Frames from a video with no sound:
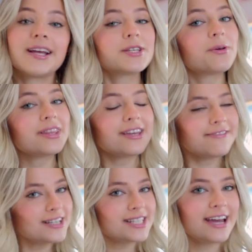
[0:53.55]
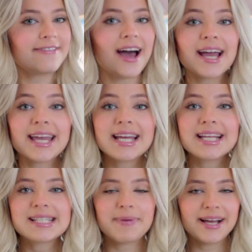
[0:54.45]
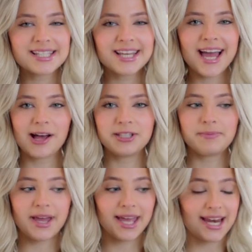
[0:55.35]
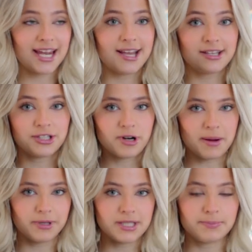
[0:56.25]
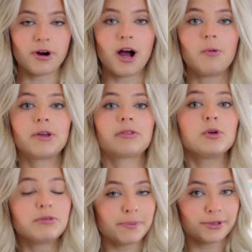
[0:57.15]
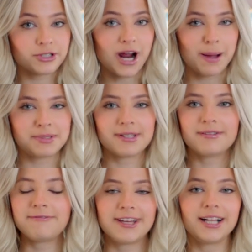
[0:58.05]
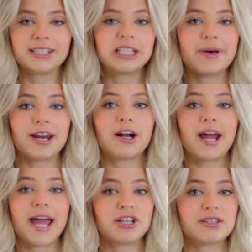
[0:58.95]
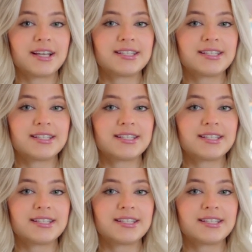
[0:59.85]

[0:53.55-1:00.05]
so the first life hack is basically how to make any strapless bra with removable straps fit a little better and just like